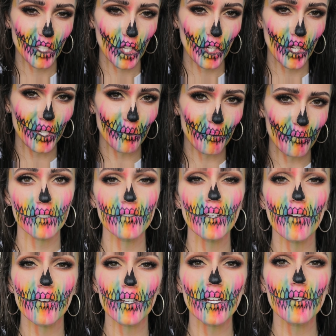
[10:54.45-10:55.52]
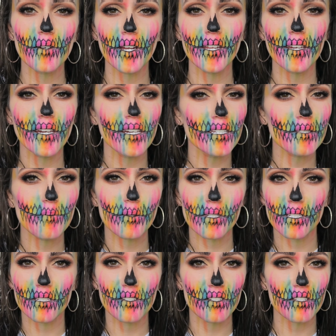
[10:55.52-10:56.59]
Good. If you haven't already, guys,
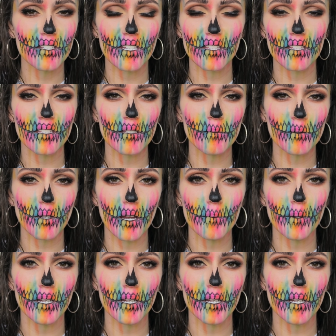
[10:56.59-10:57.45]
please just hit the subscribe